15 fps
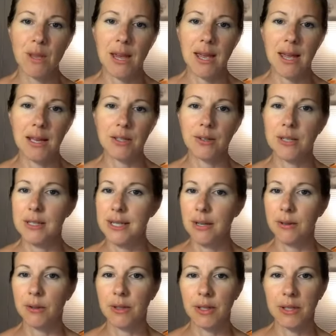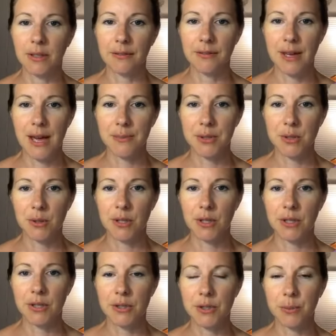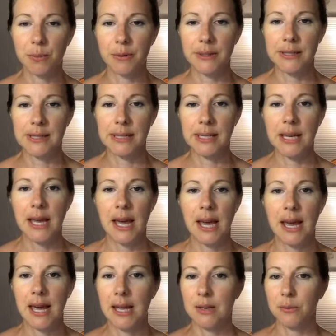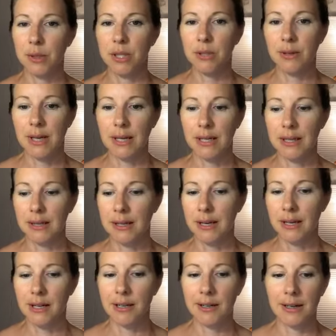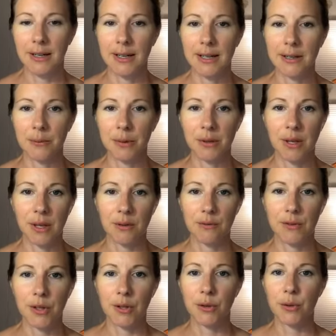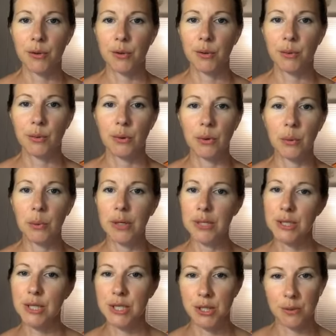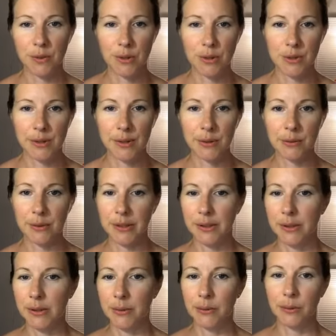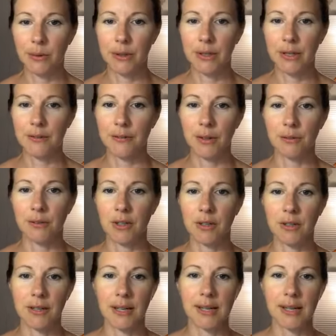and you can download it off the App Store, super easy. And when you get in there, it will give you what to do with a certain oil, or if you've got a